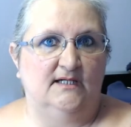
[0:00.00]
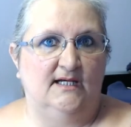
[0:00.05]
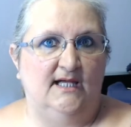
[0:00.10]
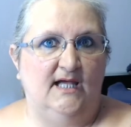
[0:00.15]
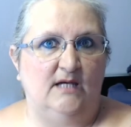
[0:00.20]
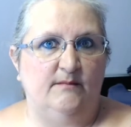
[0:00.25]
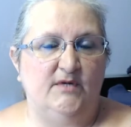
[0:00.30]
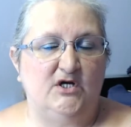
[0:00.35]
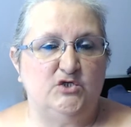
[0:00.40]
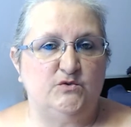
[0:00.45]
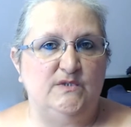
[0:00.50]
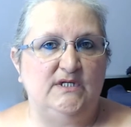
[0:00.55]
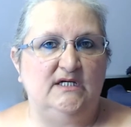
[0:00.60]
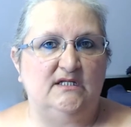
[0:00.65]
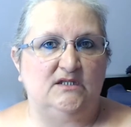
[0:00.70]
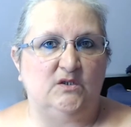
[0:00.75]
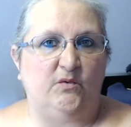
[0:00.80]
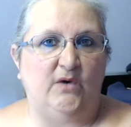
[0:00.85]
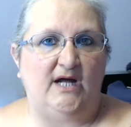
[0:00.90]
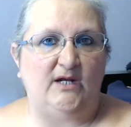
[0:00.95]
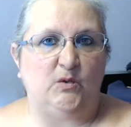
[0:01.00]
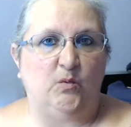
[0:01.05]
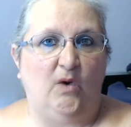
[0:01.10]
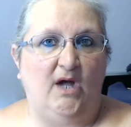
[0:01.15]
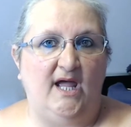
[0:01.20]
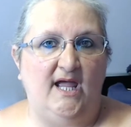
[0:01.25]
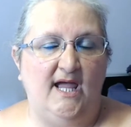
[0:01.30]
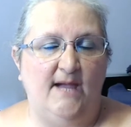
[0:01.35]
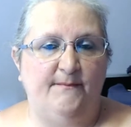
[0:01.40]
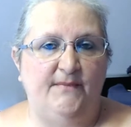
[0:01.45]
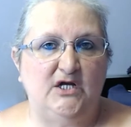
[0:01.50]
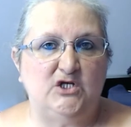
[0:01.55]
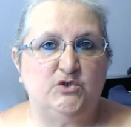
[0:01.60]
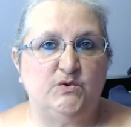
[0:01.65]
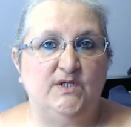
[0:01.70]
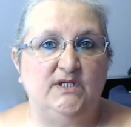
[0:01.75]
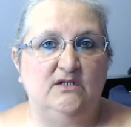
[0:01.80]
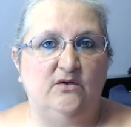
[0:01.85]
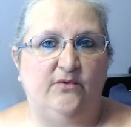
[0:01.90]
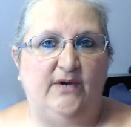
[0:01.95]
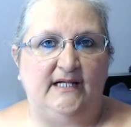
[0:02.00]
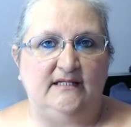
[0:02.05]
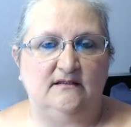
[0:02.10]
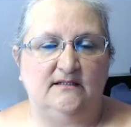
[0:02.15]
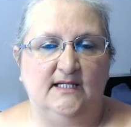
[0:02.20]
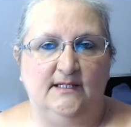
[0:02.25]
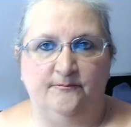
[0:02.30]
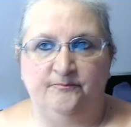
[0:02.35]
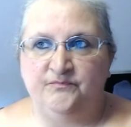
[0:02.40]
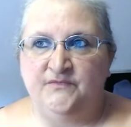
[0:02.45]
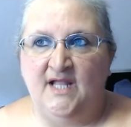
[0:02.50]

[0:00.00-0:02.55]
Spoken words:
Am I doing it the right way? Am I doing the right thing?